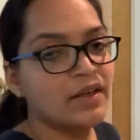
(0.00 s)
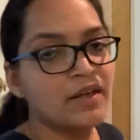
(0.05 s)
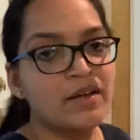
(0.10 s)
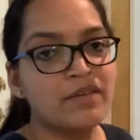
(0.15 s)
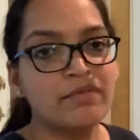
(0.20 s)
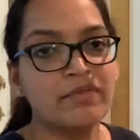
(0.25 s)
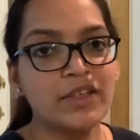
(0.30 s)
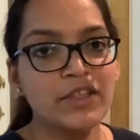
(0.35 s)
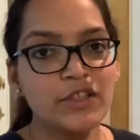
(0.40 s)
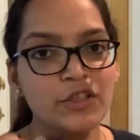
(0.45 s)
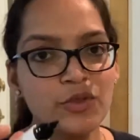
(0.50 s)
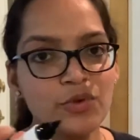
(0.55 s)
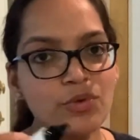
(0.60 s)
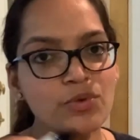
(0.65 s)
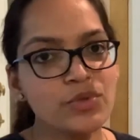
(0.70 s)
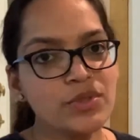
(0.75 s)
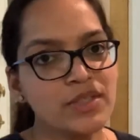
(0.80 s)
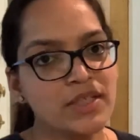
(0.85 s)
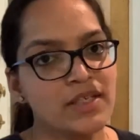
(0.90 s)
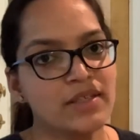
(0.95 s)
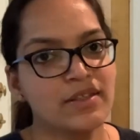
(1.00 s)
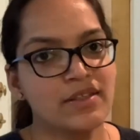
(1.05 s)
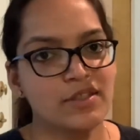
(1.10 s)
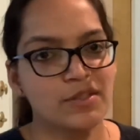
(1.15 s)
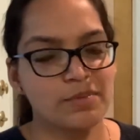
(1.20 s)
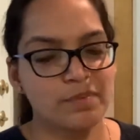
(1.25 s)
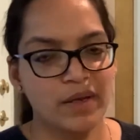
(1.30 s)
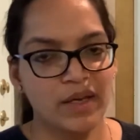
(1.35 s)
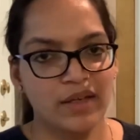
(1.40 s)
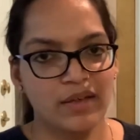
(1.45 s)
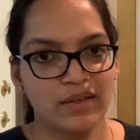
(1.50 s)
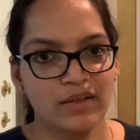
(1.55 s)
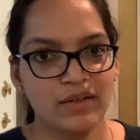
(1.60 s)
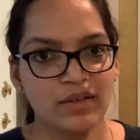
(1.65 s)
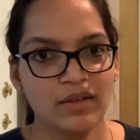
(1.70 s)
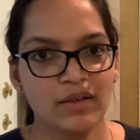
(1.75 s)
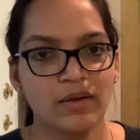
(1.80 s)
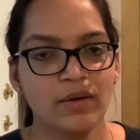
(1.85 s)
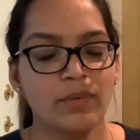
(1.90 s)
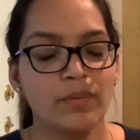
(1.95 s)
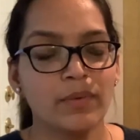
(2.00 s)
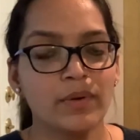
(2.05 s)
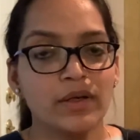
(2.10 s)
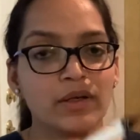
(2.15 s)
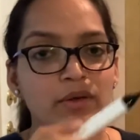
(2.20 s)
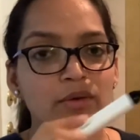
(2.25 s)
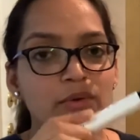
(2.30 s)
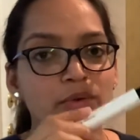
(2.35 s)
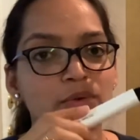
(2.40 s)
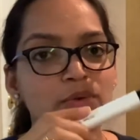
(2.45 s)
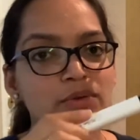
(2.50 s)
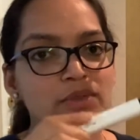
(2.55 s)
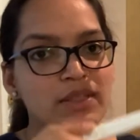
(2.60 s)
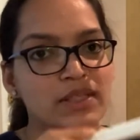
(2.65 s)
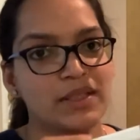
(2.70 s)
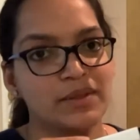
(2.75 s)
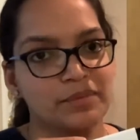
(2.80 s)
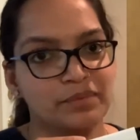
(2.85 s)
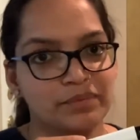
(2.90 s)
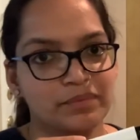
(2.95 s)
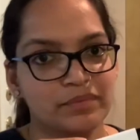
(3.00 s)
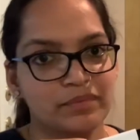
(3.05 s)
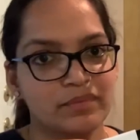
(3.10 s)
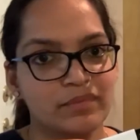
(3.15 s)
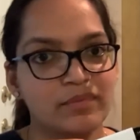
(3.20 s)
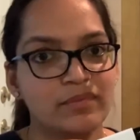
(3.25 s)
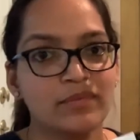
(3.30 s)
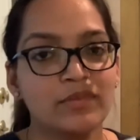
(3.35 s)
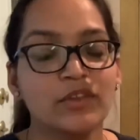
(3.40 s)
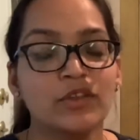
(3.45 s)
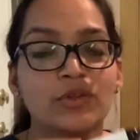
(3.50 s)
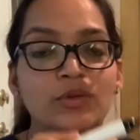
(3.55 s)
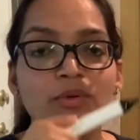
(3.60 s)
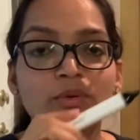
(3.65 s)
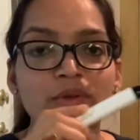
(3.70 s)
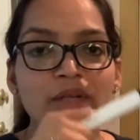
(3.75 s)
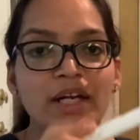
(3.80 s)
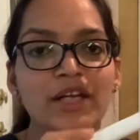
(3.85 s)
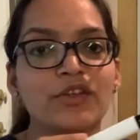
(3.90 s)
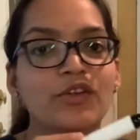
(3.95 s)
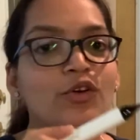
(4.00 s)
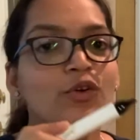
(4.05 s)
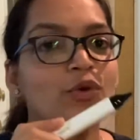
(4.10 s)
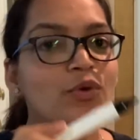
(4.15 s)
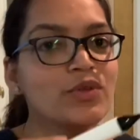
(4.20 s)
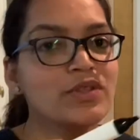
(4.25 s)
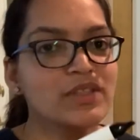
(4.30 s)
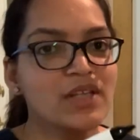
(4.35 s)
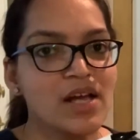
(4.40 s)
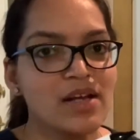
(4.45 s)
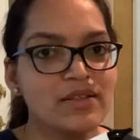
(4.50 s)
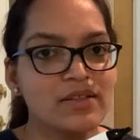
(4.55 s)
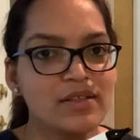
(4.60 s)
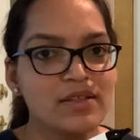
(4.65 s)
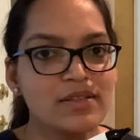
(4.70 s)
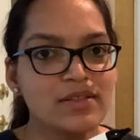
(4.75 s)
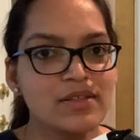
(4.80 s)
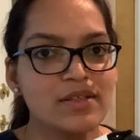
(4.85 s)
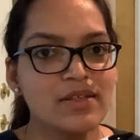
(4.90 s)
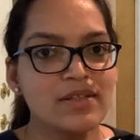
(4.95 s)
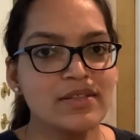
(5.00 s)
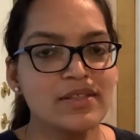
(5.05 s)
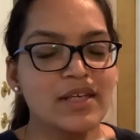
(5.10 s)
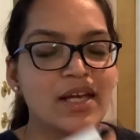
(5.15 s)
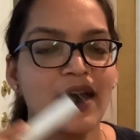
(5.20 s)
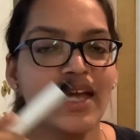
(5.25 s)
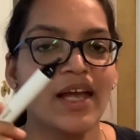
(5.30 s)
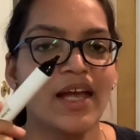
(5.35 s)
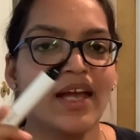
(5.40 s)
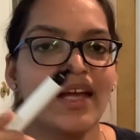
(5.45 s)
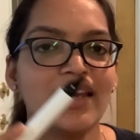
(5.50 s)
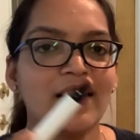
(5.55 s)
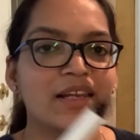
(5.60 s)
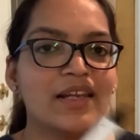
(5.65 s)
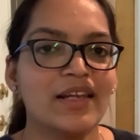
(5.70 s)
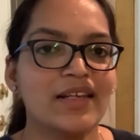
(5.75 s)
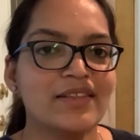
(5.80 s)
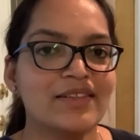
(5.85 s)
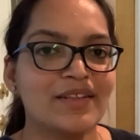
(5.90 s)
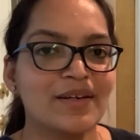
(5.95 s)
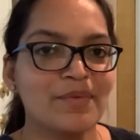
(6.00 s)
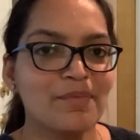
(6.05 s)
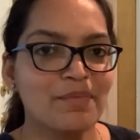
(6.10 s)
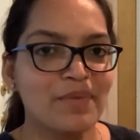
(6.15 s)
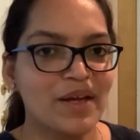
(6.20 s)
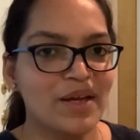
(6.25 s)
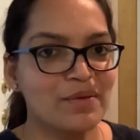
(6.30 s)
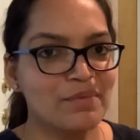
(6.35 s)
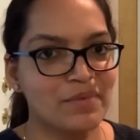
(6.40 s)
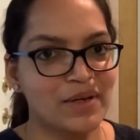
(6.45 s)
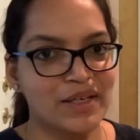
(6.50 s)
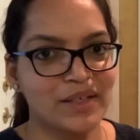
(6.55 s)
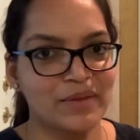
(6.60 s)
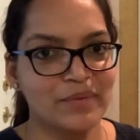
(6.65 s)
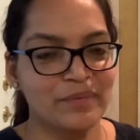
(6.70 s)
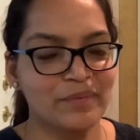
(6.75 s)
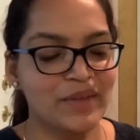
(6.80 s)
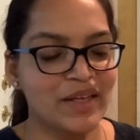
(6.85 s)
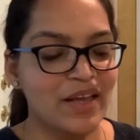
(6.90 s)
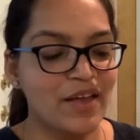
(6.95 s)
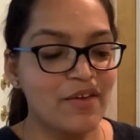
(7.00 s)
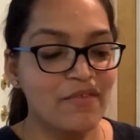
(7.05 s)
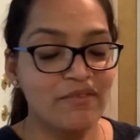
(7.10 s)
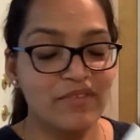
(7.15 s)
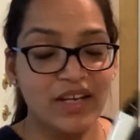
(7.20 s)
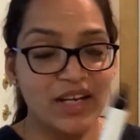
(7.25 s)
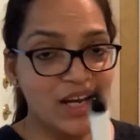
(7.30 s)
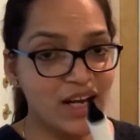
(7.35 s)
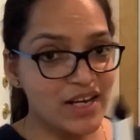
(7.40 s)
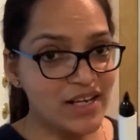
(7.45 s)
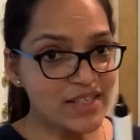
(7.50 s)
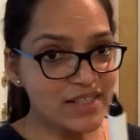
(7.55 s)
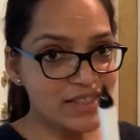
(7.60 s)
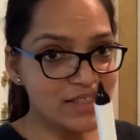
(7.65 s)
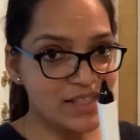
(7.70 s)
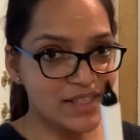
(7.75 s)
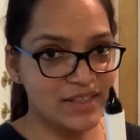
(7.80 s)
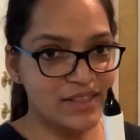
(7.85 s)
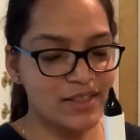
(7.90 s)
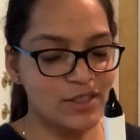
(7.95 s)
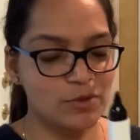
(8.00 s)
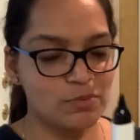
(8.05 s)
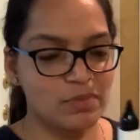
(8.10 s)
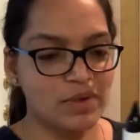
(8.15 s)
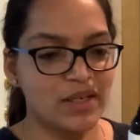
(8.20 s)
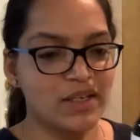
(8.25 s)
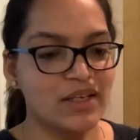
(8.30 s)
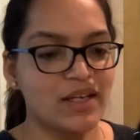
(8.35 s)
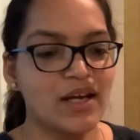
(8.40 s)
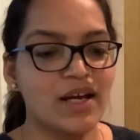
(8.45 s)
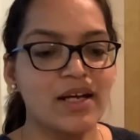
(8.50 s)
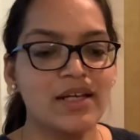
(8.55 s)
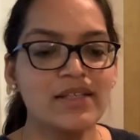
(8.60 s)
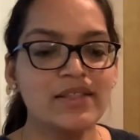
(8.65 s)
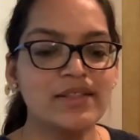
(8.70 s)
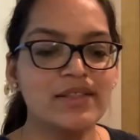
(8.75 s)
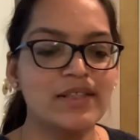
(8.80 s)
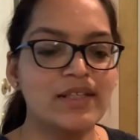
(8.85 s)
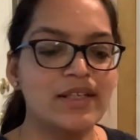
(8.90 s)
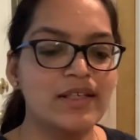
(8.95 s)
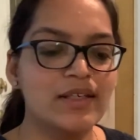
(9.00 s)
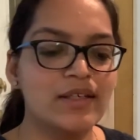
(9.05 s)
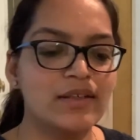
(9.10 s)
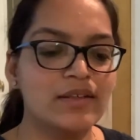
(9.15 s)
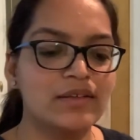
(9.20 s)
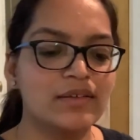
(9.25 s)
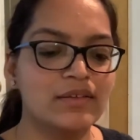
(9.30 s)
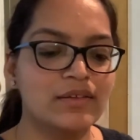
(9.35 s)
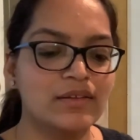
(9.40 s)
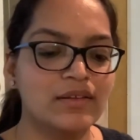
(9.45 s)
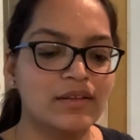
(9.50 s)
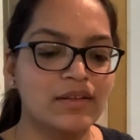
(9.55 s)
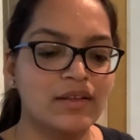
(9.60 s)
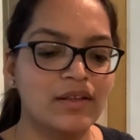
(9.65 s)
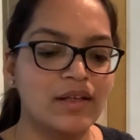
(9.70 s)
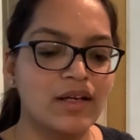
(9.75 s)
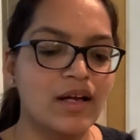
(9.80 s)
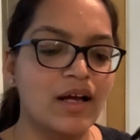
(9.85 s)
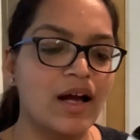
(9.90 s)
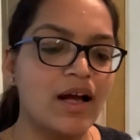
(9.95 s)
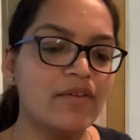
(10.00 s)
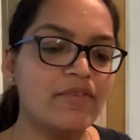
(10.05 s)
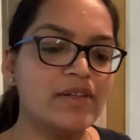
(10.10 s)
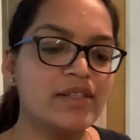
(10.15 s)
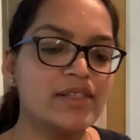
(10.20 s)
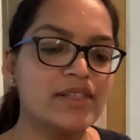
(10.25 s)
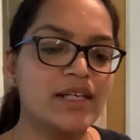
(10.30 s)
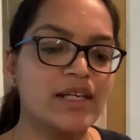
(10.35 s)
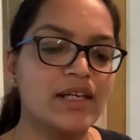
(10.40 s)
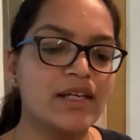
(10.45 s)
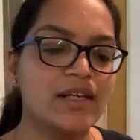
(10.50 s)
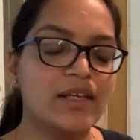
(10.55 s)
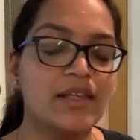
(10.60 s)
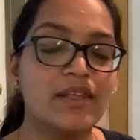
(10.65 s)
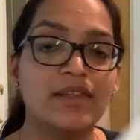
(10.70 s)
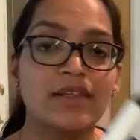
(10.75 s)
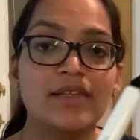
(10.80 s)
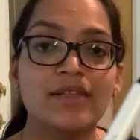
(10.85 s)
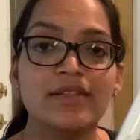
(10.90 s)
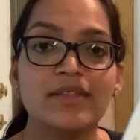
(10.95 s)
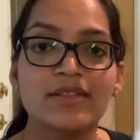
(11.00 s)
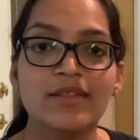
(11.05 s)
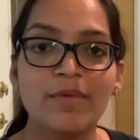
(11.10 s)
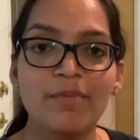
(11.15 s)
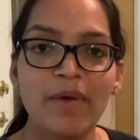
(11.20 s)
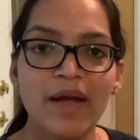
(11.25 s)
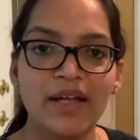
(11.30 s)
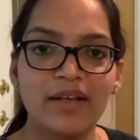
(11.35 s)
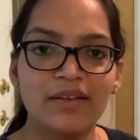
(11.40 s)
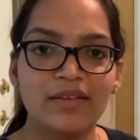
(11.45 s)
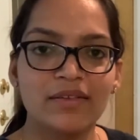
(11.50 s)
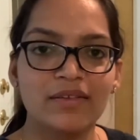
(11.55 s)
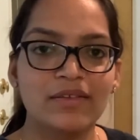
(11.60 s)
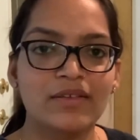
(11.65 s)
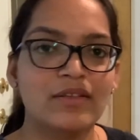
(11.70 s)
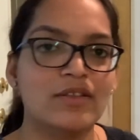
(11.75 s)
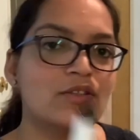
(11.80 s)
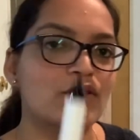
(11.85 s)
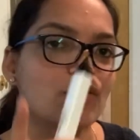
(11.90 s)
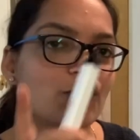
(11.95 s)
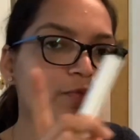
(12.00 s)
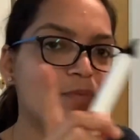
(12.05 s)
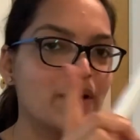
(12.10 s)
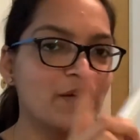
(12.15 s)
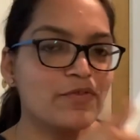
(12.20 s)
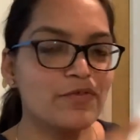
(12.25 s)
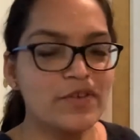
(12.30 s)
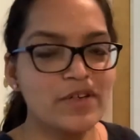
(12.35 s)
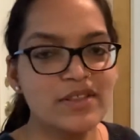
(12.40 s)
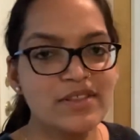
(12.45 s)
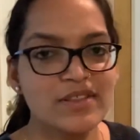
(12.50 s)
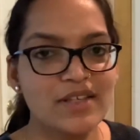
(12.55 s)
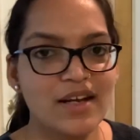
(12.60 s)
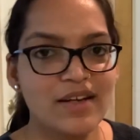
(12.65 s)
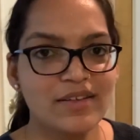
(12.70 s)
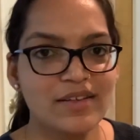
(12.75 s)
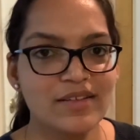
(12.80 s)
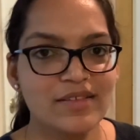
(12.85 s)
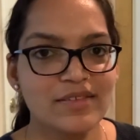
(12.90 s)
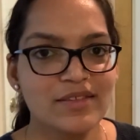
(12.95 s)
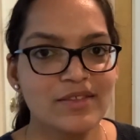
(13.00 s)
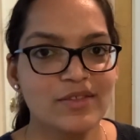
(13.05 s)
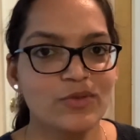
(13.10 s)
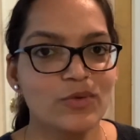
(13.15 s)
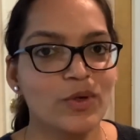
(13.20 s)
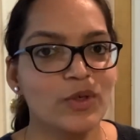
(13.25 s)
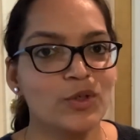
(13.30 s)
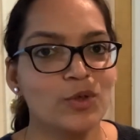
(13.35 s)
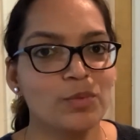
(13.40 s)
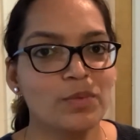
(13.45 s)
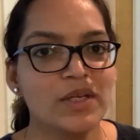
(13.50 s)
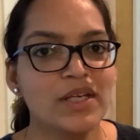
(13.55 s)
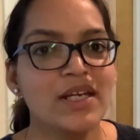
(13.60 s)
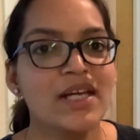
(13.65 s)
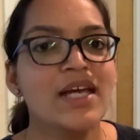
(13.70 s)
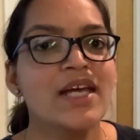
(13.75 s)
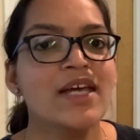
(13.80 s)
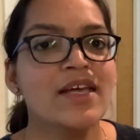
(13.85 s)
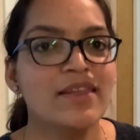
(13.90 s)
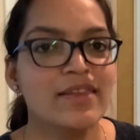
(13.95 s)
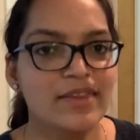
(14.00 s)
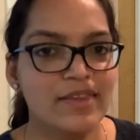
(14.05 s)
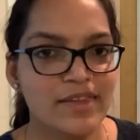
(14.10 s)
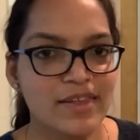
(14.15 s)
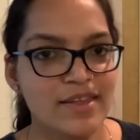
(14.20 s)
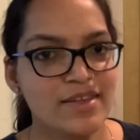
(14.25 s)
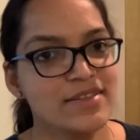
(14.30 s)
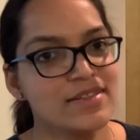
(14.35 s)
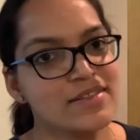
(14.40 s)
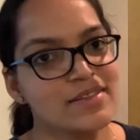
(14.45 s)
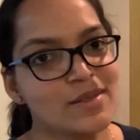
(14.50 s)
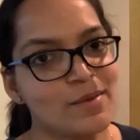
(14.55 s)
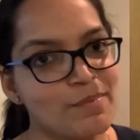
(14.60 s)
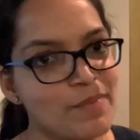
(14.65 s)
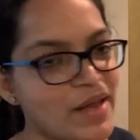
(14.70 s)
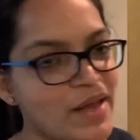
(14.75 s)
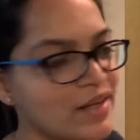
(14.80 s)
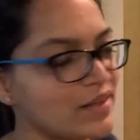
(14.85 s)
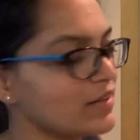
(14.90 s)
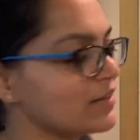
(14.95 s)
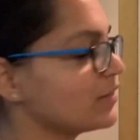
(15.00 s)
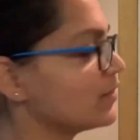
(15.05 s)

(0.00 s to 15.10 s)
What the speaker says: When you see this pen, what do you see? You write your own sentences and let's compare mine. When I see this pen, I will say this is a pen. So my first sentence is going to be this is a pen.